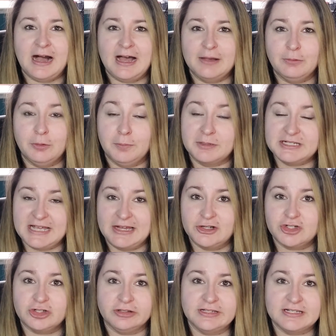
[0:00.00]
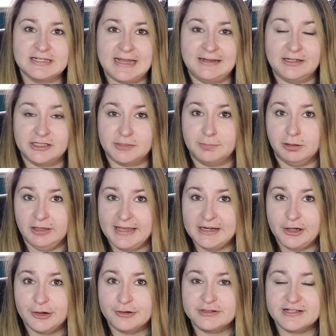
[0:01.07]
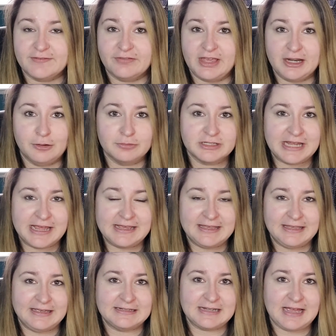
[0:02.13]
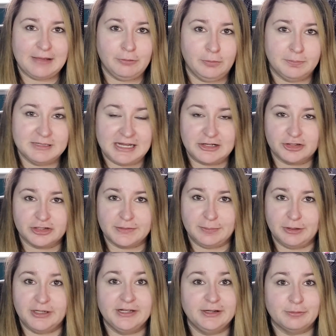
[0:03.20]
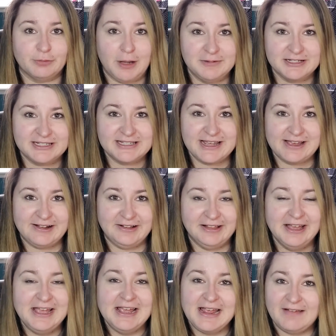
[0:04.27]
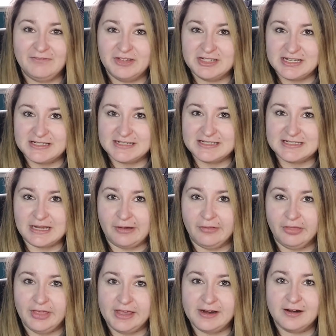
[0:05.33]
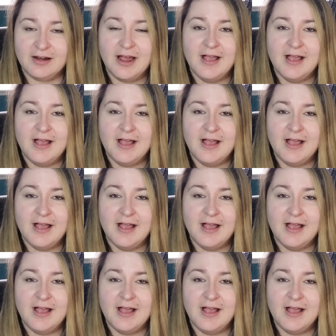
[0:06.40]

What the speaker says: I will potentially send it to Plato's. If they don't take it, I will potentially put it in a rummage sale. If it doesn't sell there,